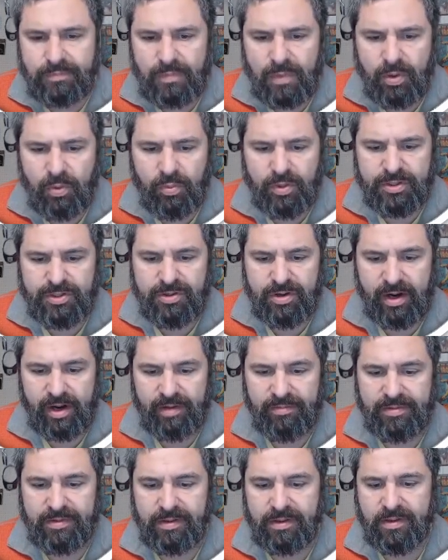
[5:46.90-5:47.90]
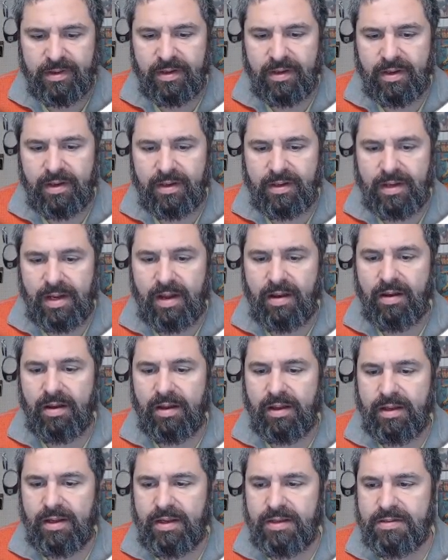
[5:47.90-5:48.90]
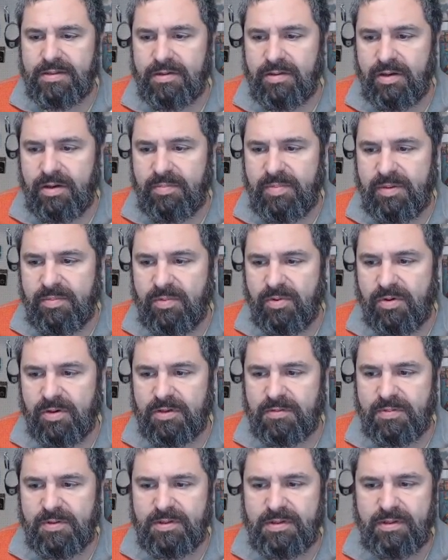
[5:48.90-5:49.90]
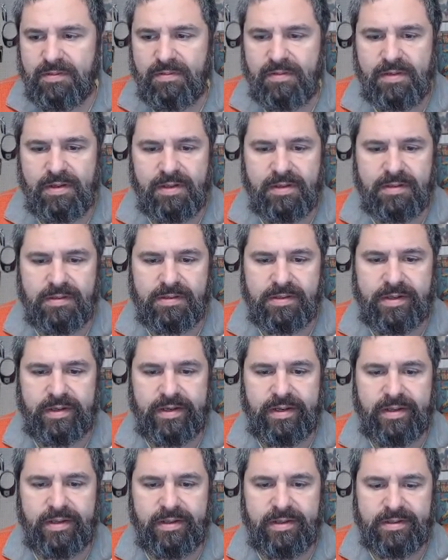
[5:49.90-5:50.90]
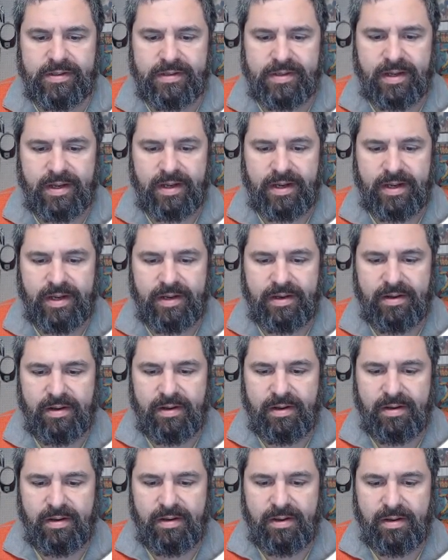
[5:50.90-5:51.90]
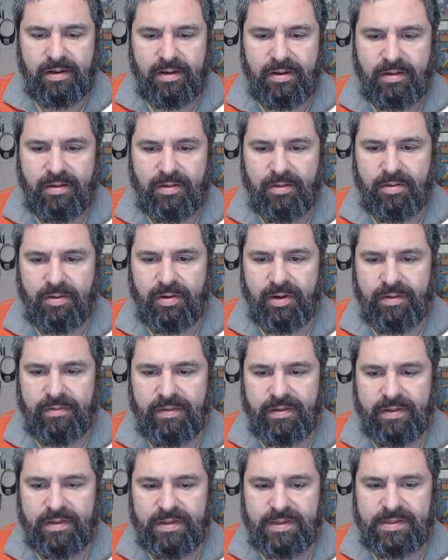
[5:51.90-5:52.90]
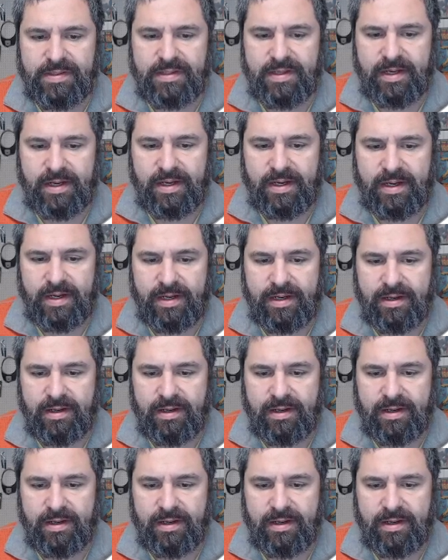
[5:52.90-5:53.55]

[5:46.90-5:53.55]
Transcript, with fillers: with drives. Now it's going to be more expensive than, say, this guy or even this guy,